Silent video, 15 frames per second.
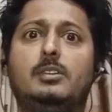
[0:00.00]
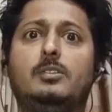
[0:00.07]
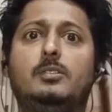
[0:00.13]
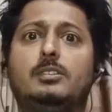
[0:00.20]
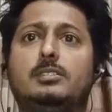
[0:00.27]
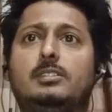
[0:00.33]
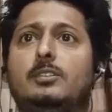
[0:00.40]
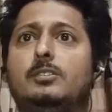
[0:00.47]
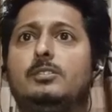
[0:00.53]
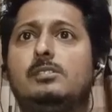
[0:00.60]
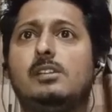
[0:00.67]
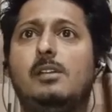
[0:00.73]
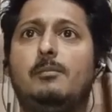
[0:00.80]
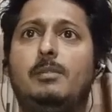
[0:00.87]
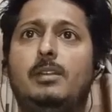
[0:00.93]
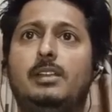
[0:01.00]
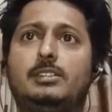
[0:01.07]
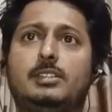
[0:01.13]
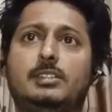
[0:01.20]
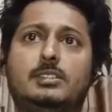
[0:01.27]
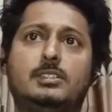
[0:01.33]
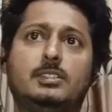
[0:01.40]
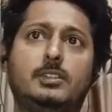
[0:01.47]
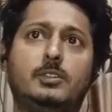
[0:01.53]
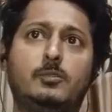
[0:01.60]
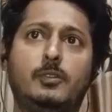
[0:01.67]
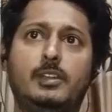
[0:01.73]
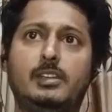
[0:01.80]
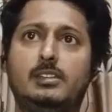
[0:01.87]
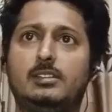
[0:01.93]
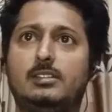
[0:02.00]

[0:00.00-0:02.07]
you just have to simply exchange to the queen,